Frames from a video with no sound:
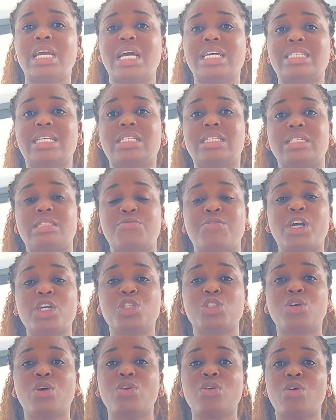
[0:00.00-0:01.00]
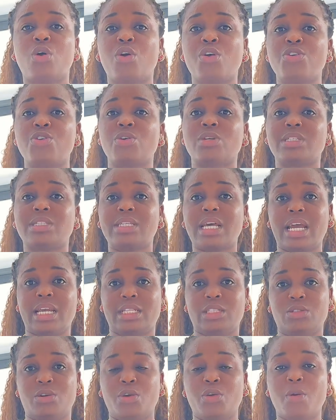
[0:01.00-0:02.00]
satisfaction on your
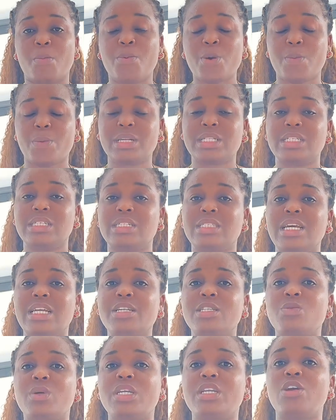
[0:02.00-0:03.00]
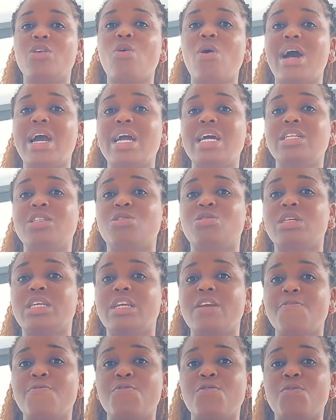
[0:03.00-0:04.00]
site, on your property, that is when they go ahead to
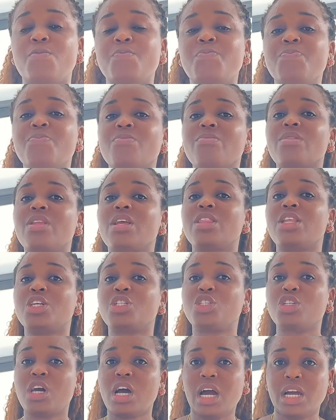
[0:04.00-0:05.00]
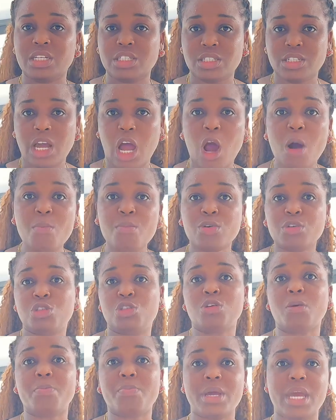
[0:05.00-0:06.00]
give you the charge, how
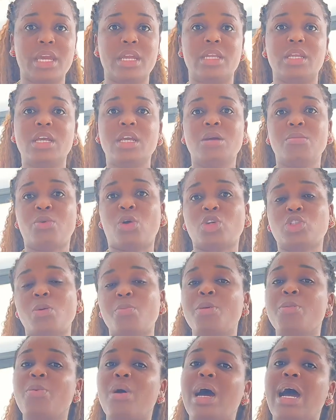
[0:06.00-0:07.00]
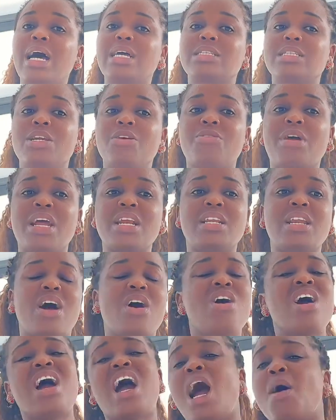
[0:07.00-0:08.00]
much you're paying. Because some people are asking right
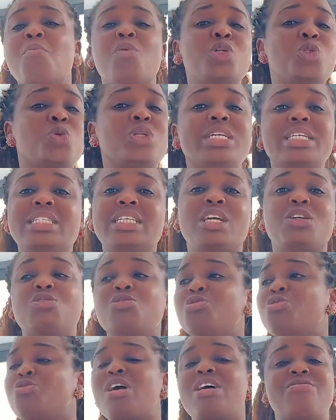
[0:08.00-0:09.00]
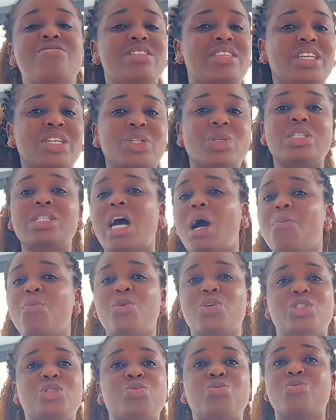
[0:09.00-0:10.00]
now, how much will it take to do everything? Just how
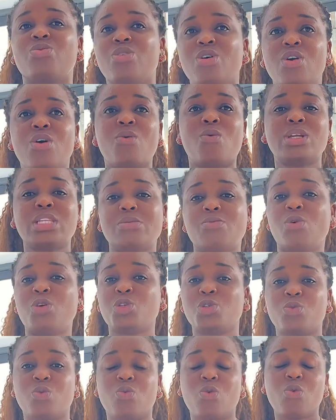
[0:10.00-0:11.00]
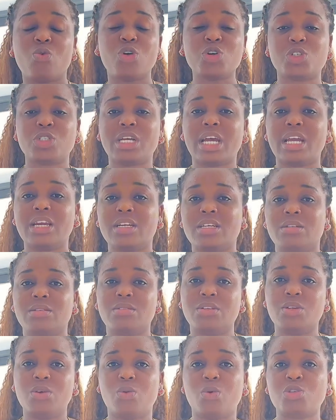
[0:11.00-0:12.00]
much? What should I,
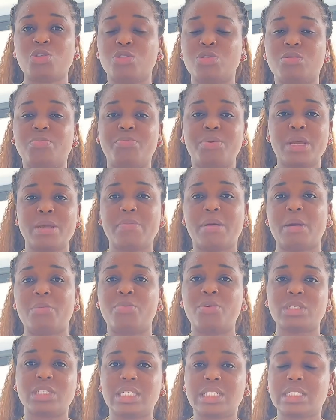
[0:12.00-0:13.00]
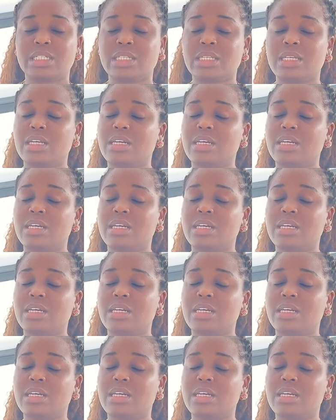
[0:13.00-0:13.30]
what should be my budget?